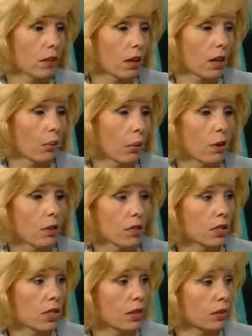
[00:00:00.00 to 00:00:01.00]

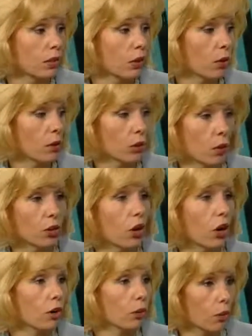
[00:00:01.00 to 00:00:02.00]
Houses tend, your own
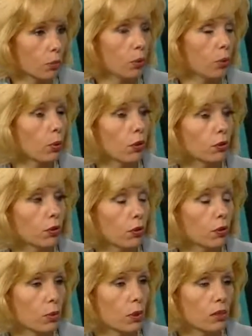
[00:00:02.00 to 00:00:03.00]
yard, your own pool for
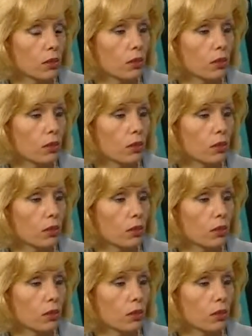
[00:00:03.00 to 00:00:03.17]
those prices.